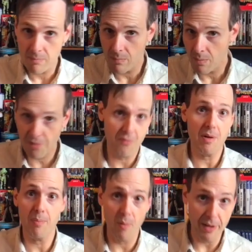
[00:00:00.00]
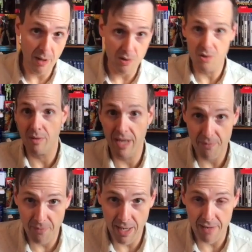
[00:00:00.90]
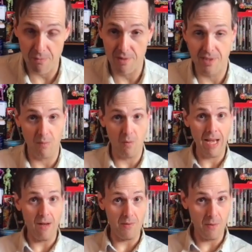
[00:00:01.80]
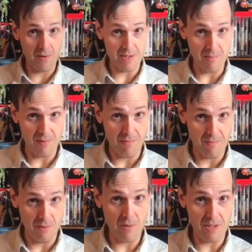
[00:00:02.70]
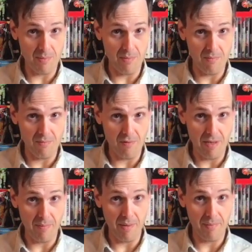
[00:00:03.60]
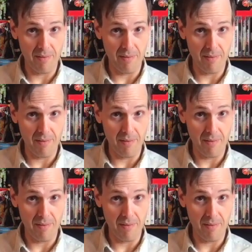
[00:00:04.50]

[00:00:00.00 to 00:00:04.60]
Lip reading: 3.0 to an 8.5 where it's like, wow, noticeable grade bump.